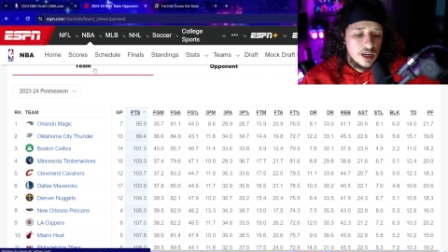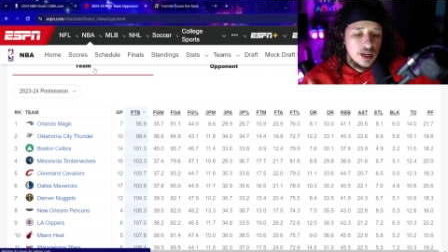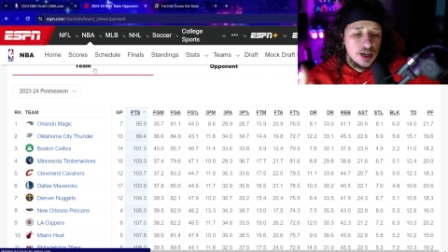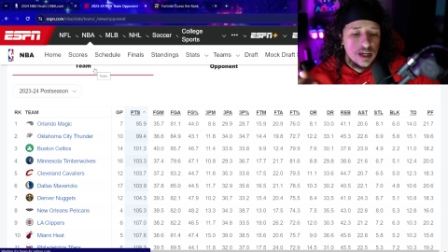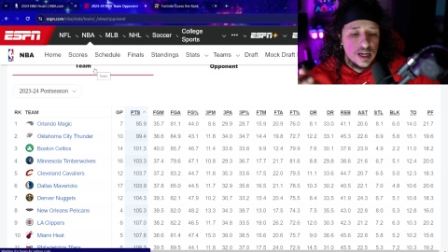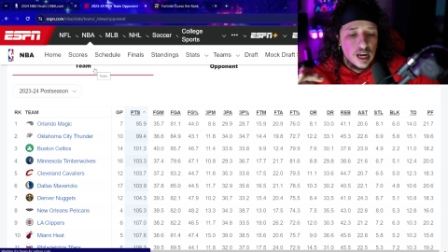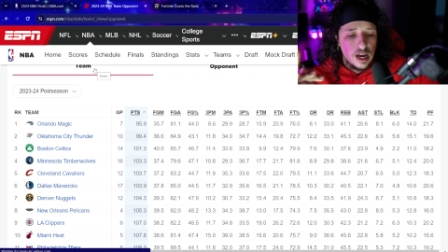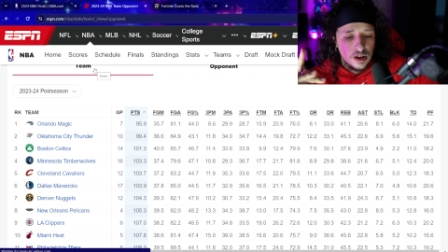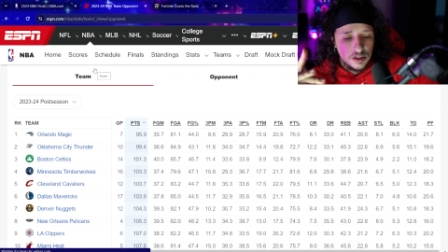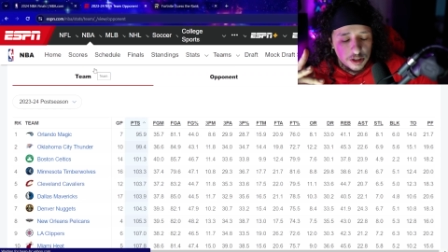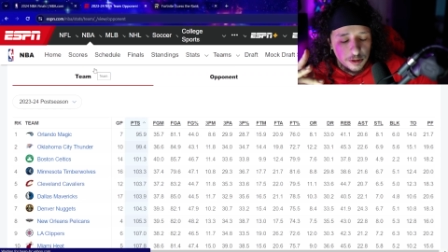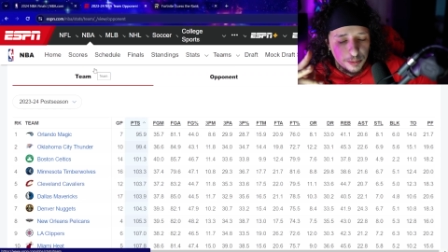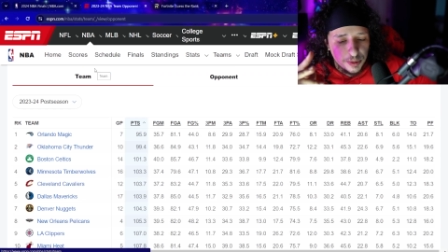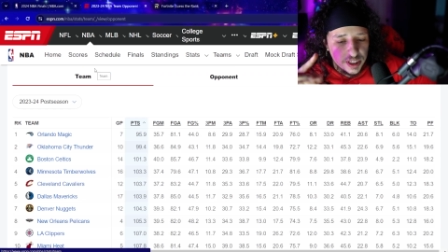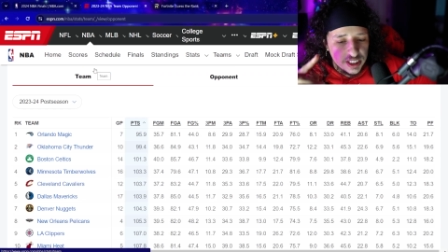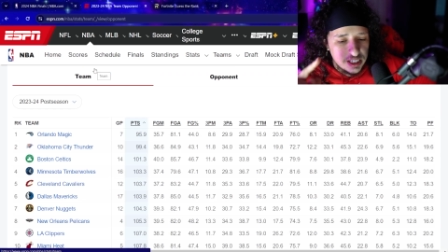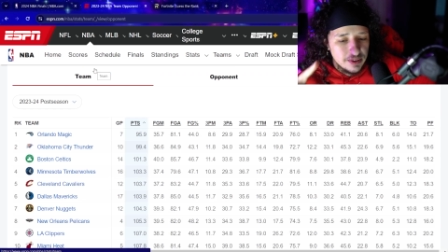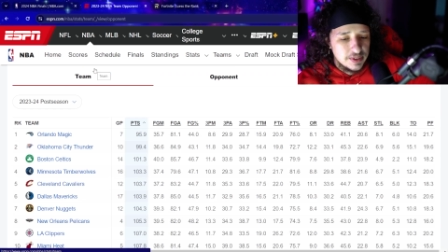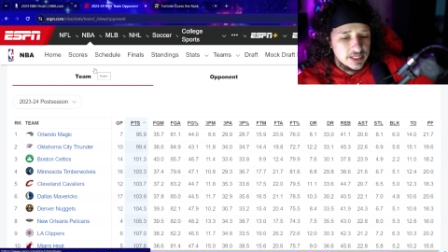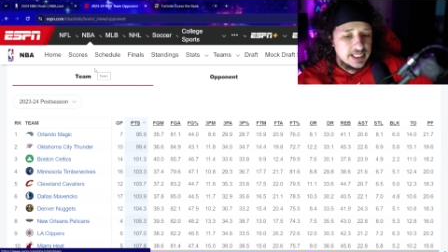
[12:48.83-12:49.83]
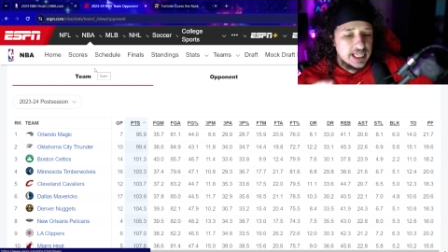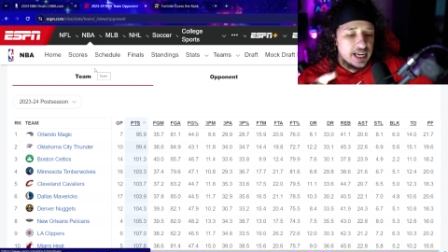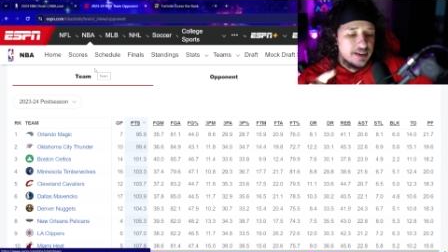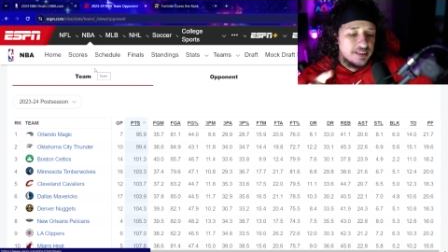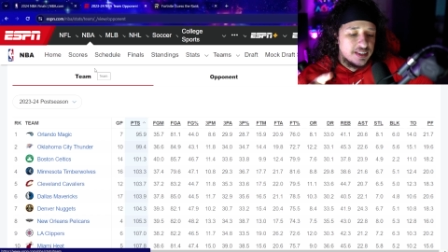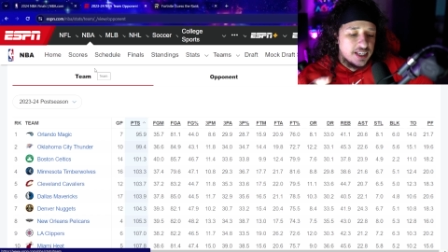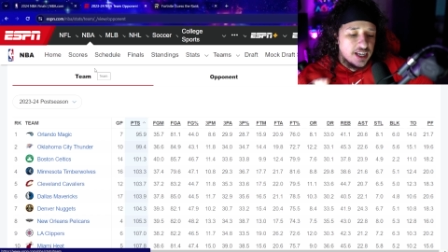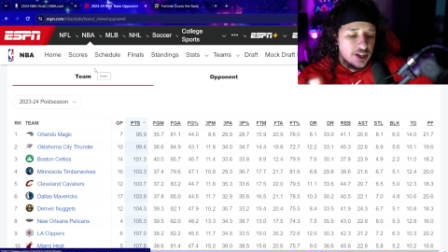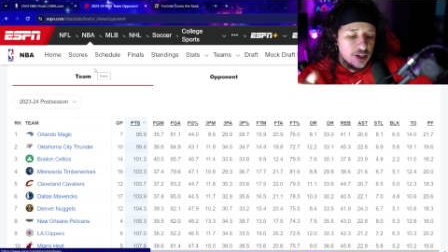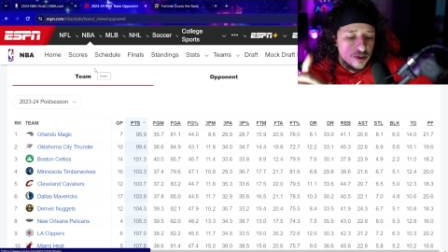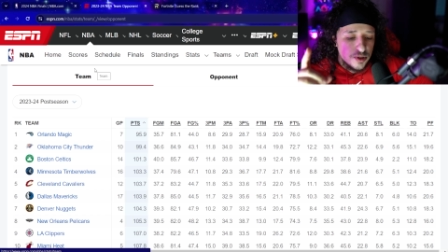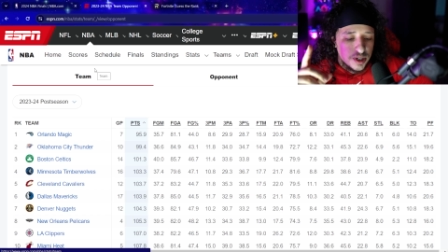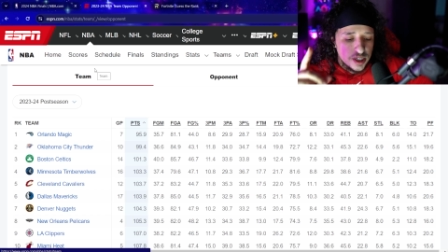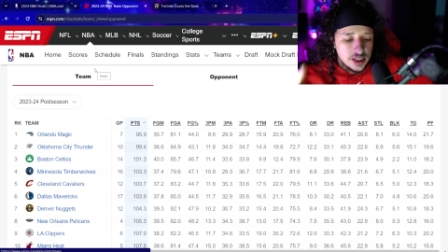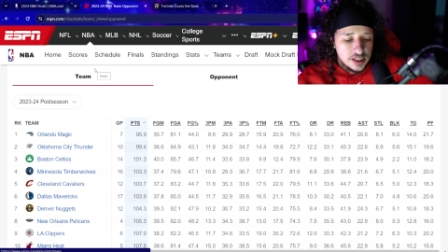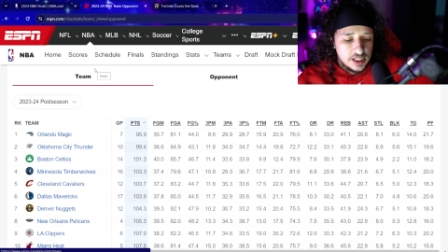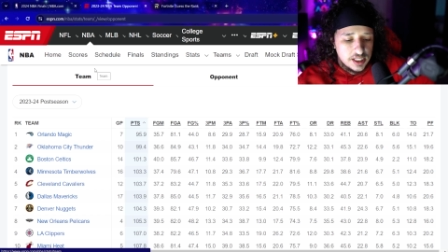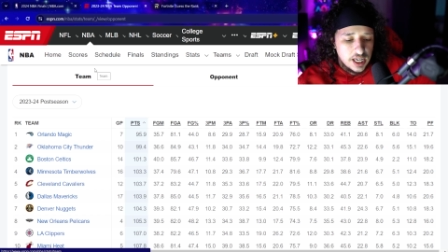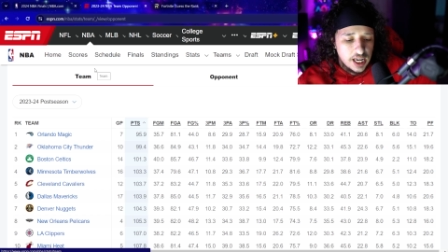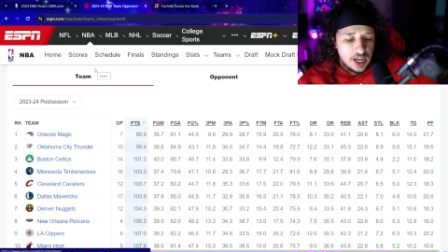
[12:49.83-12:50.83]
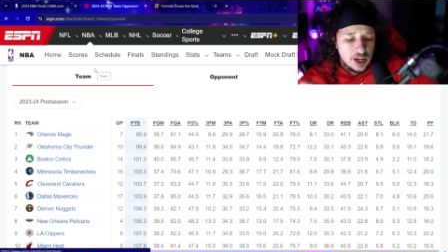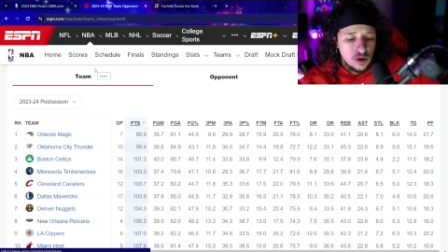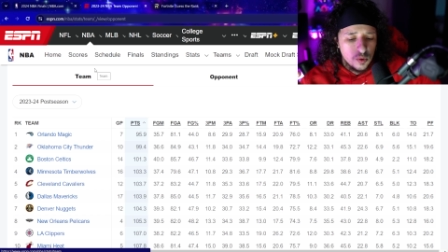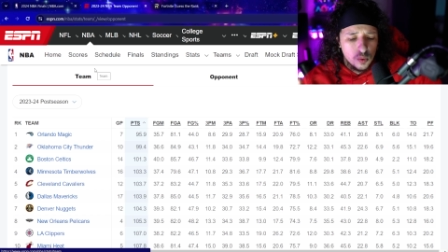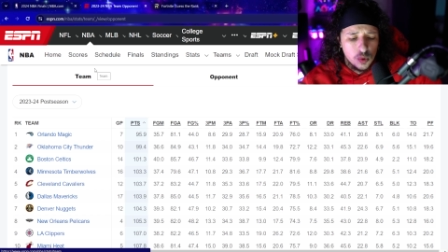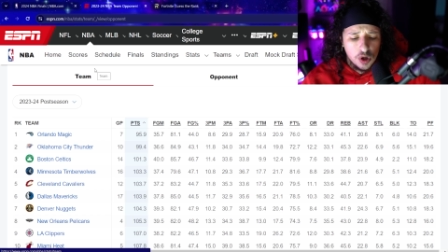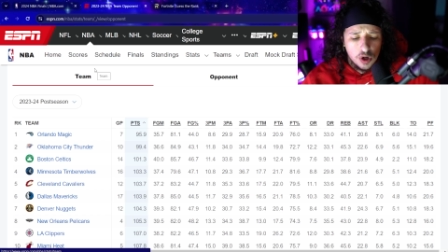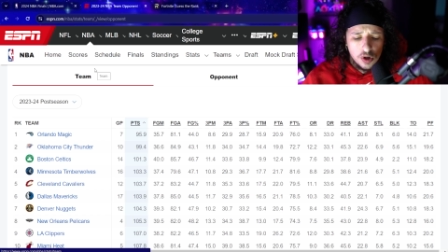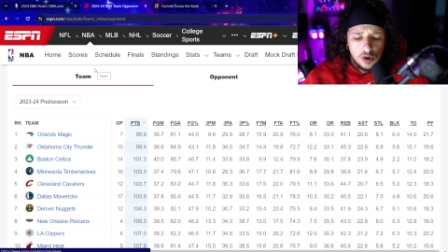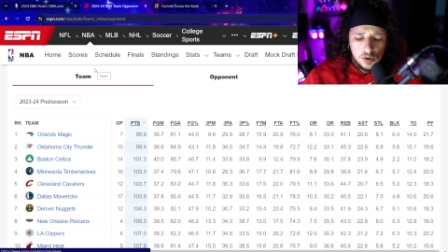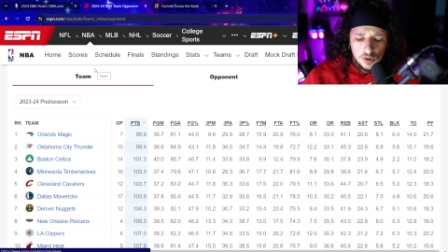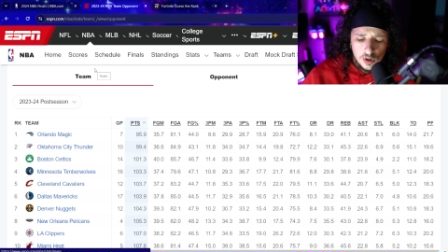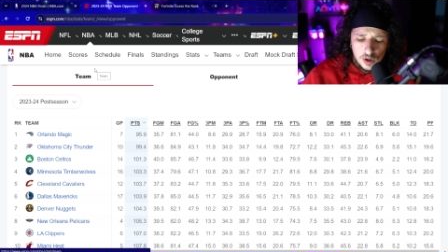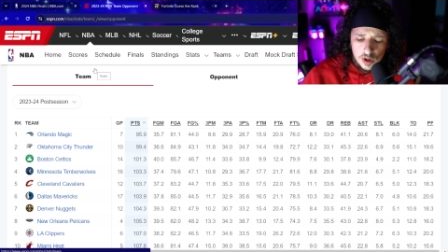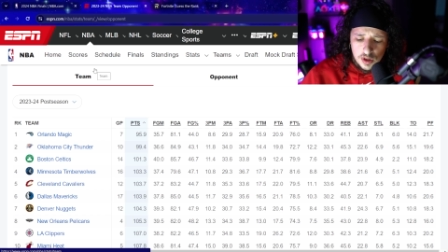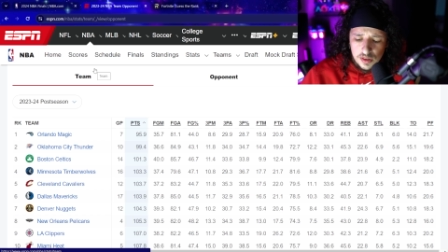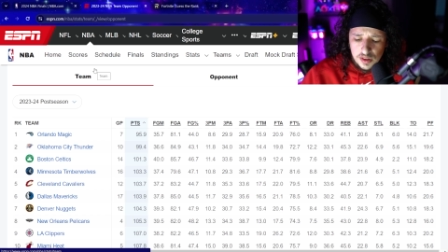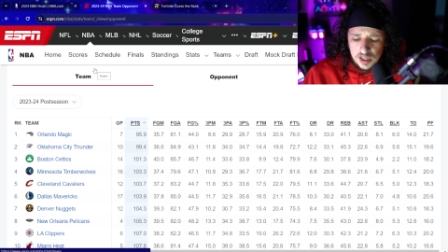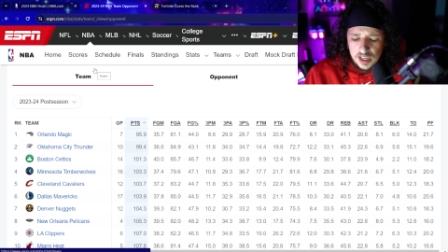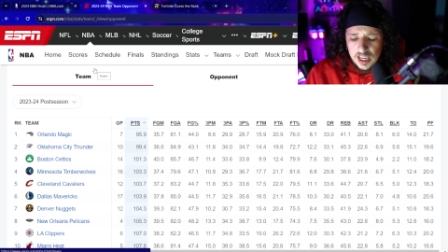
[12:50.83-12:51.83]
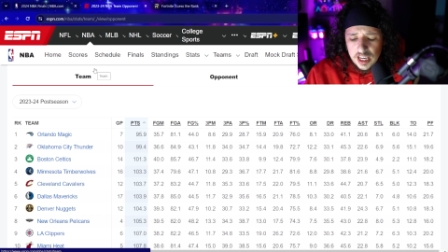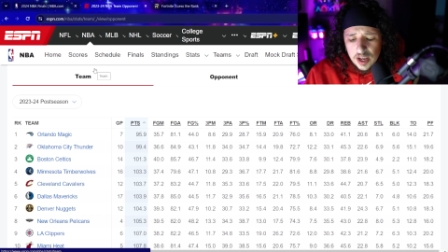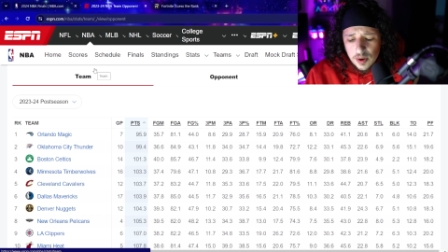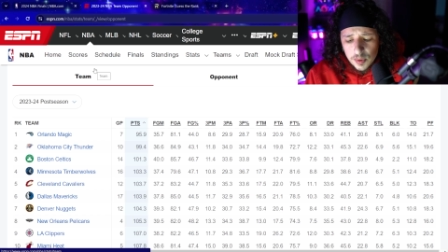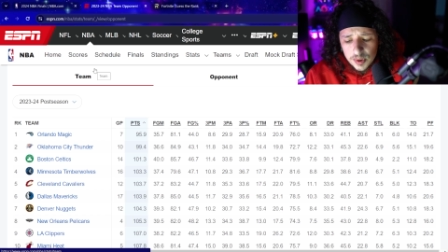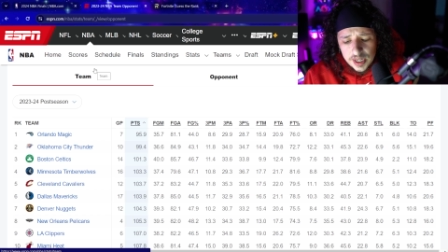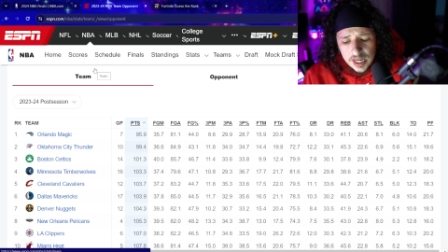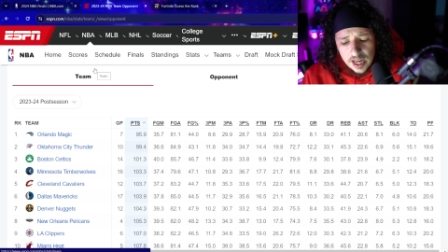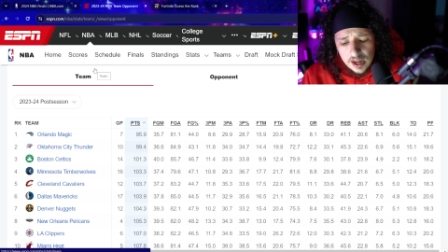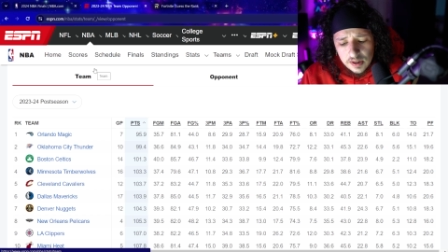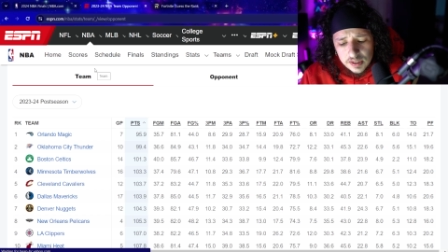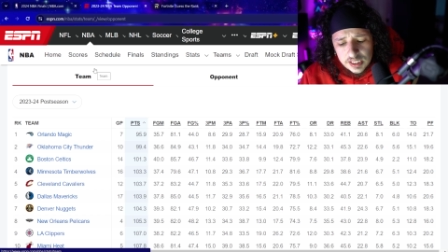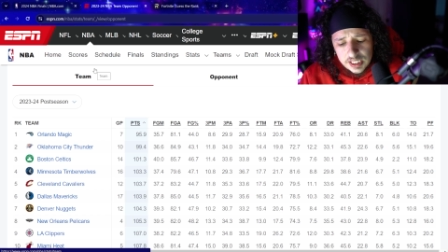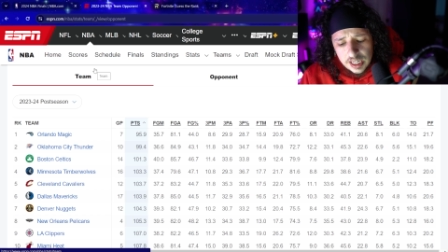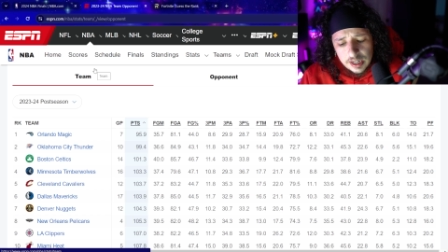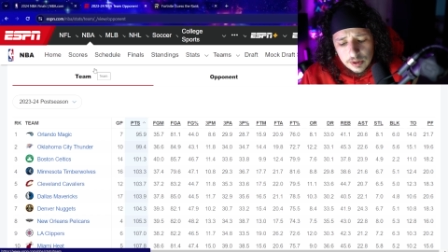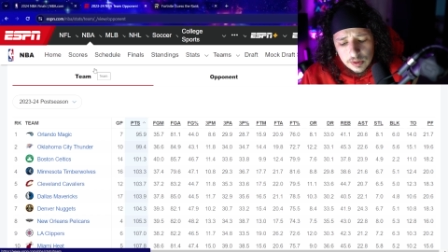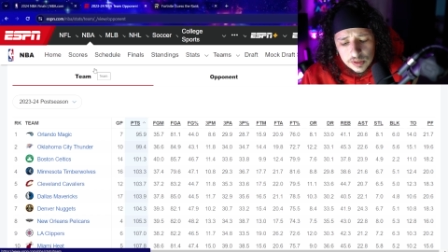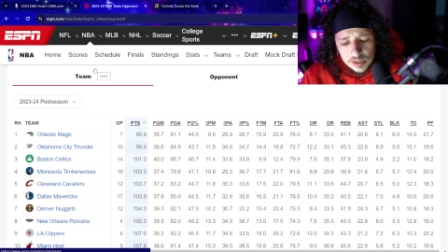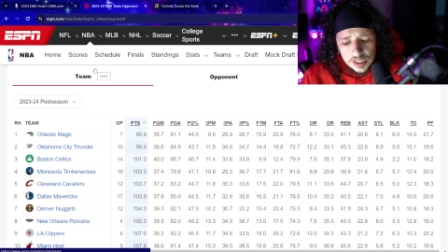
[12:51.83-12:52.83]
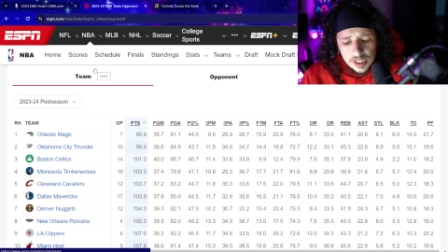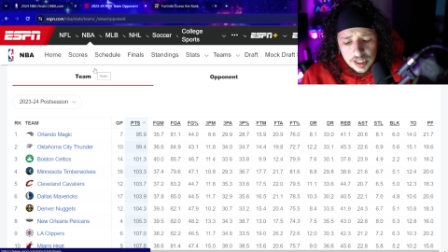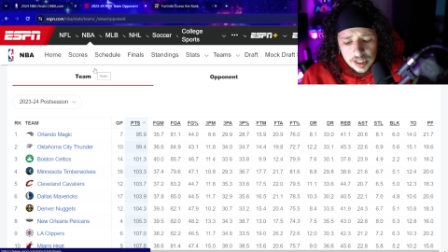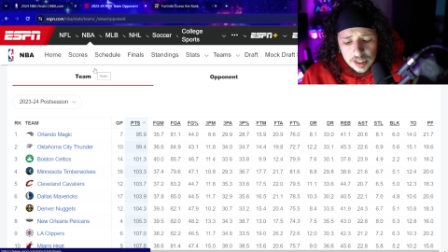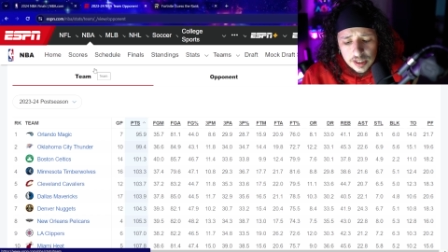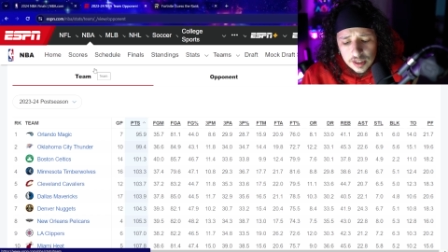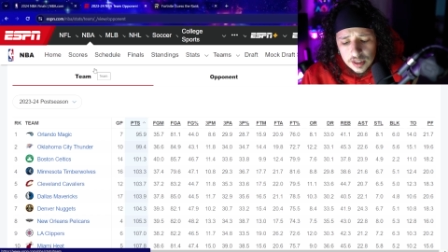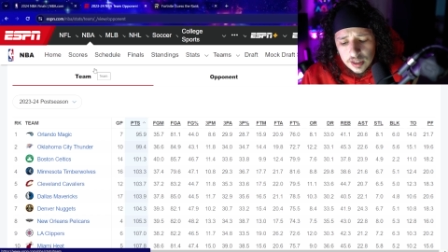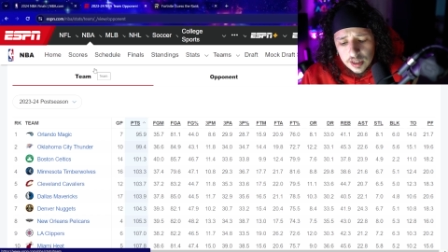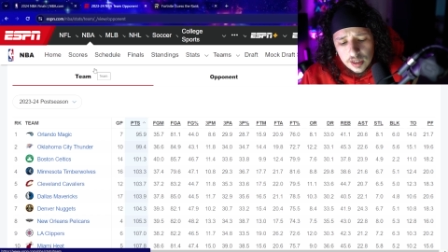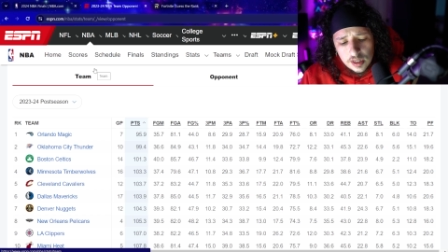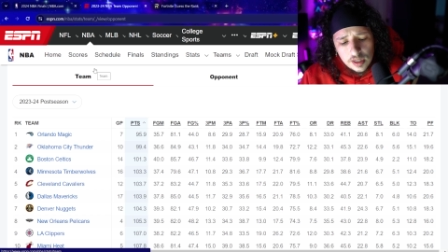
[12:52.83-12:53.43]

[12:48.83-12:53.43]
Now, to play devil's advocate, you could say, well, the Heat were down Terry Rozier,